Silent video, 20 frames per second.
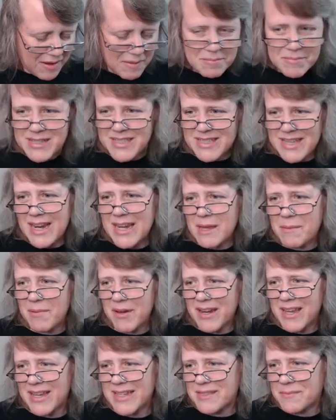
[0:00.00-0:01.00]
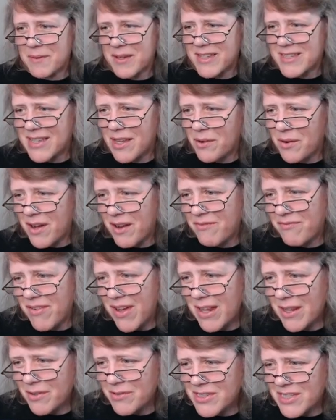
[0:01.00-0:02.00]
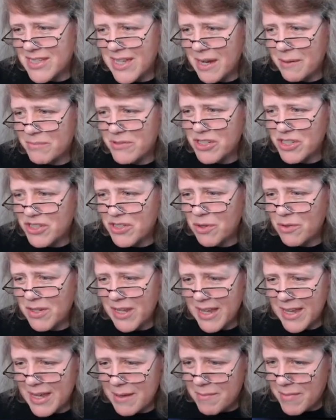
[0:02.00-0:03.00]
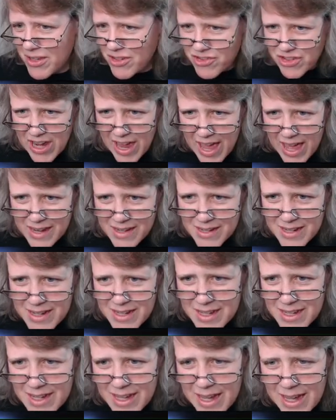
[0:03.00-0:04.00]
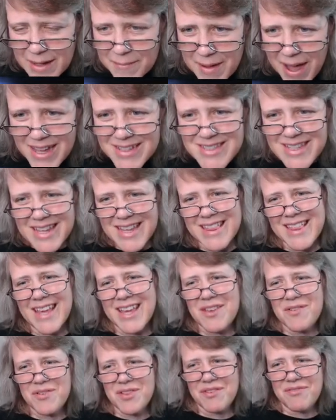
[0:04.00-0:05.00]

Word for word: miss anybody, it's because I don't have follows set up to show, like, in my chat. Um, Ozzy, thank you for the